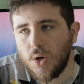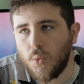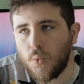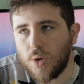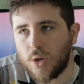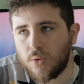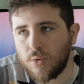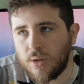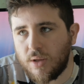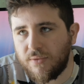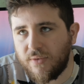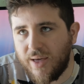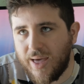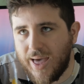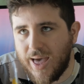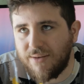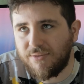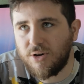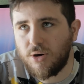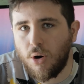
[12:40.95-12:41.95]
we could have
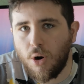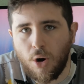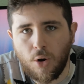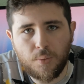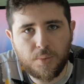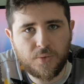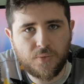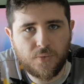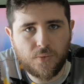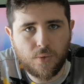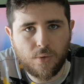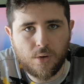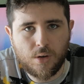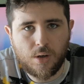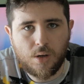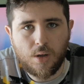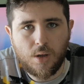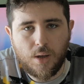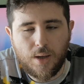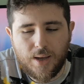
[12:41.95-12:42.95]
ever hoped
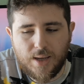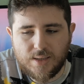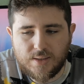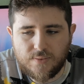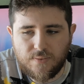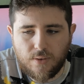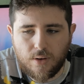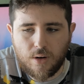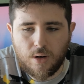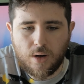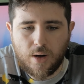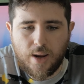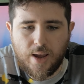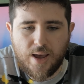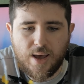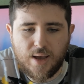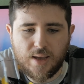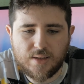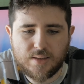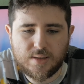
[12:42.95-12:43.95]
for as far
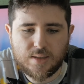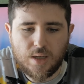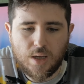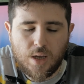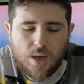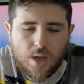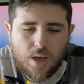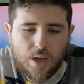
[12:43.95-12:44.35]
as